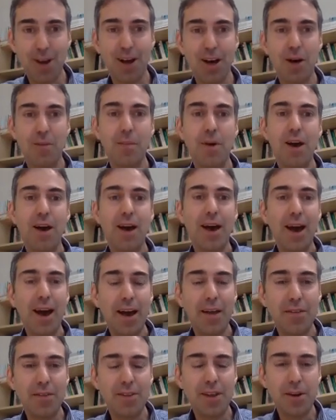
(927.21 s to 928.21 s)

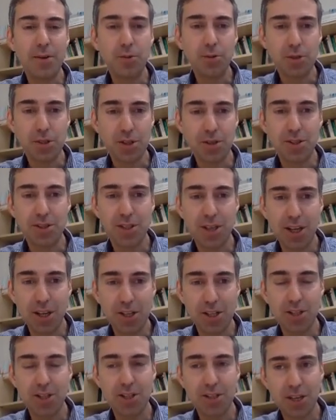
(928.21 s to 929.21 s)
and then also the
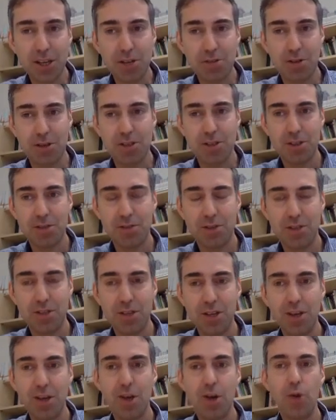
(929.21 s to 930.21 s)
teaching, the teacher
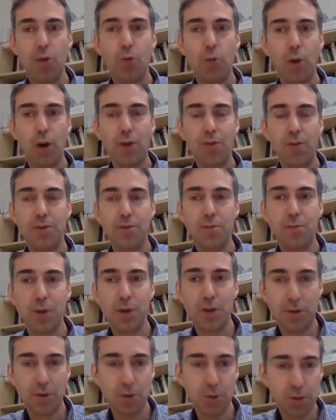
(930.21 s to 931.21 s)
activity while
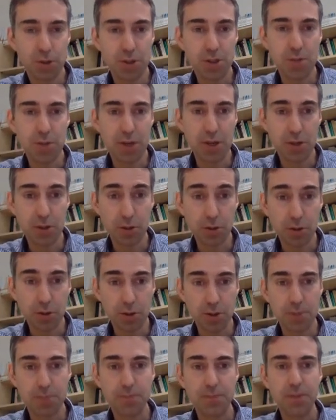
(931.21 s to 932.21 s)
the course is being
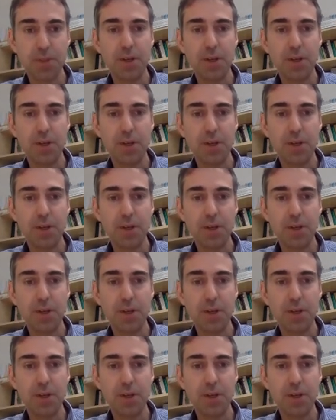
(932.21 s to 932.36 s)
taught.